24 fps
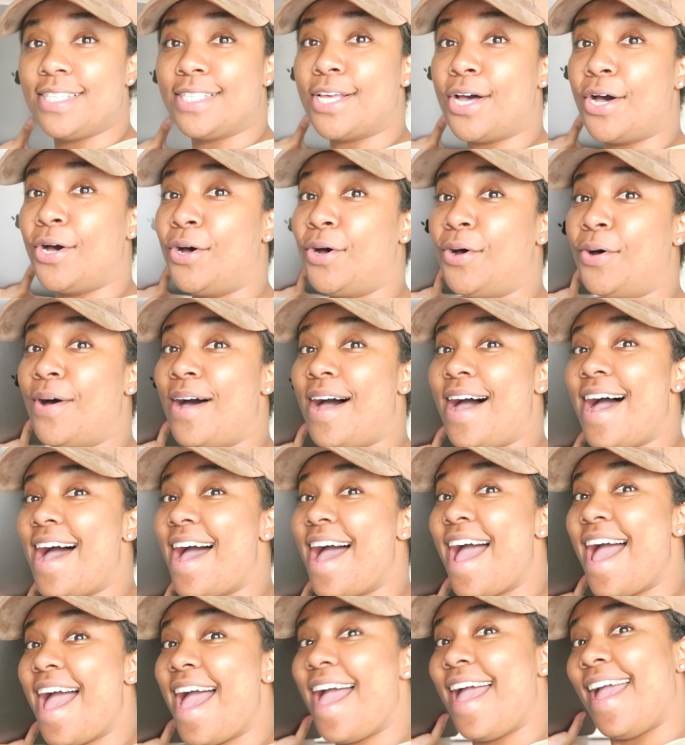So, uh,
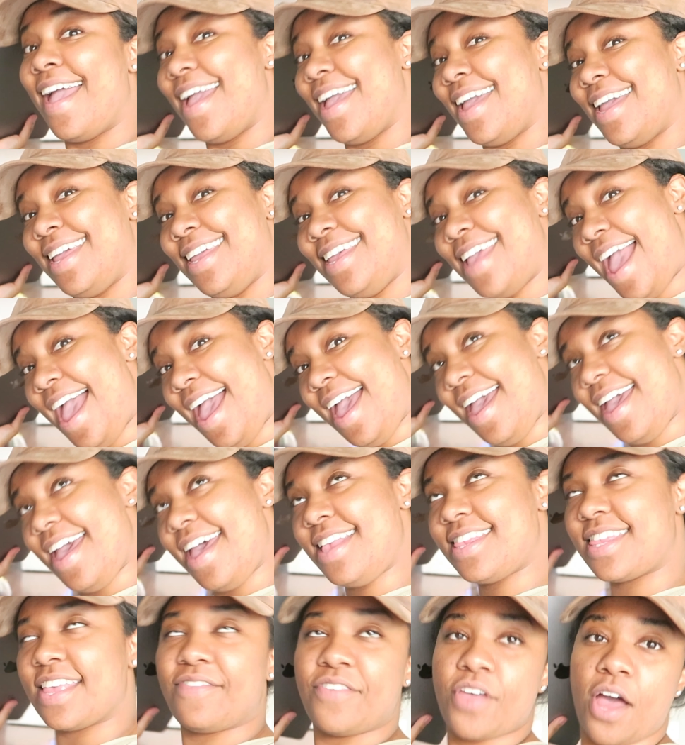
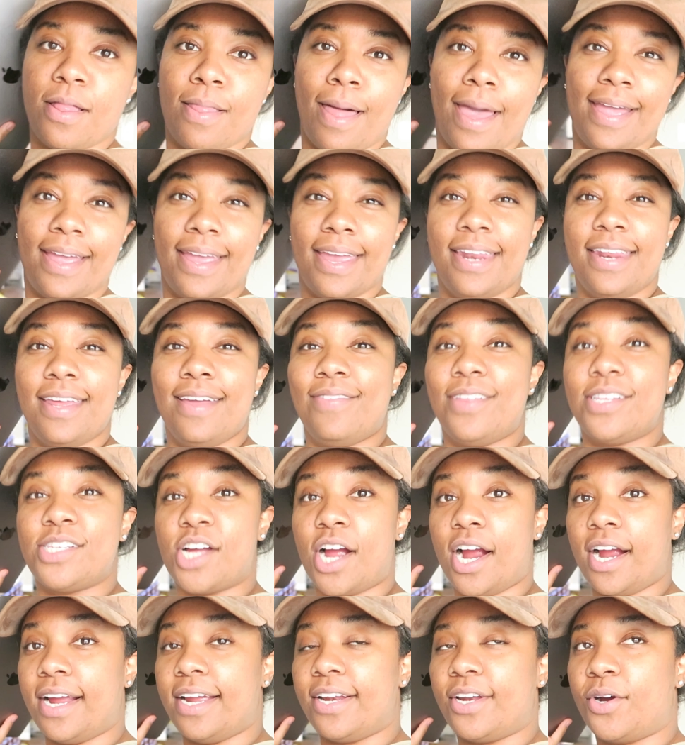yes, if y'all like any of the
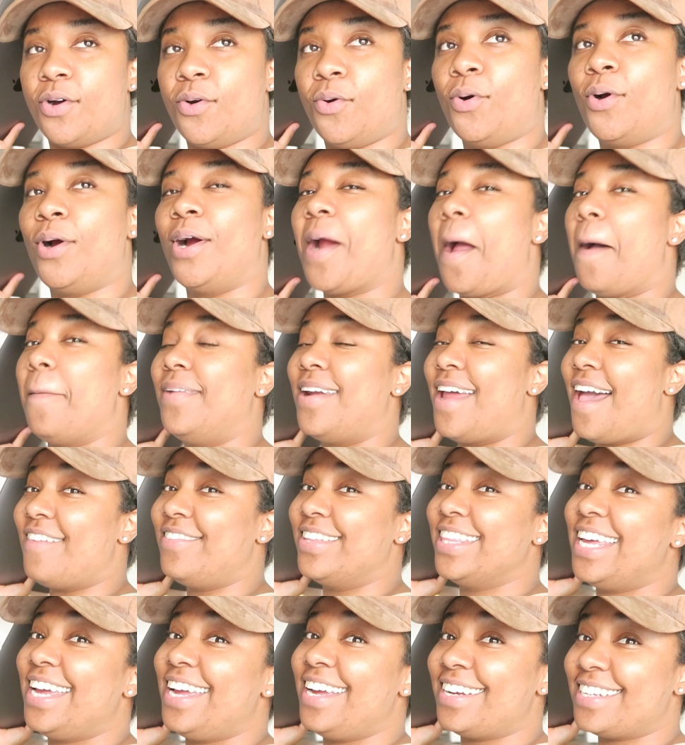Target decor, I'm going to have
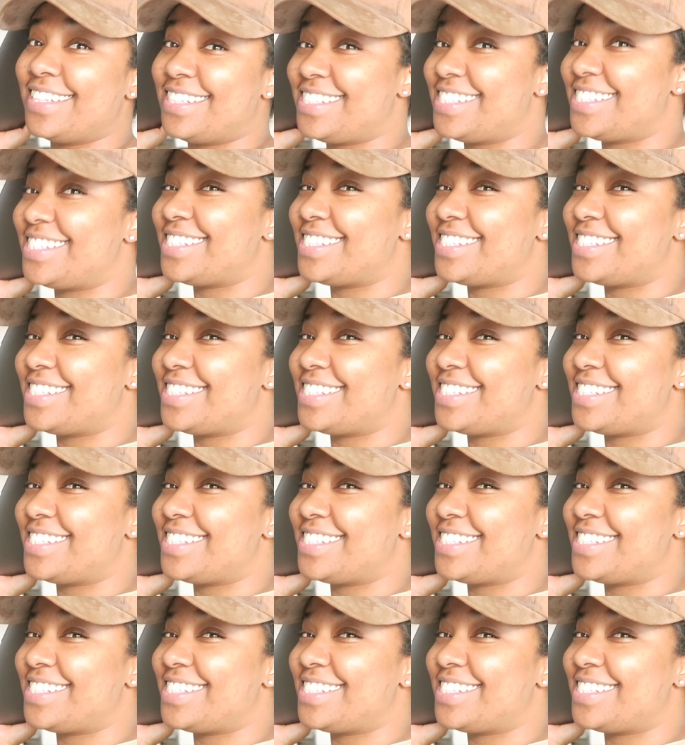a link.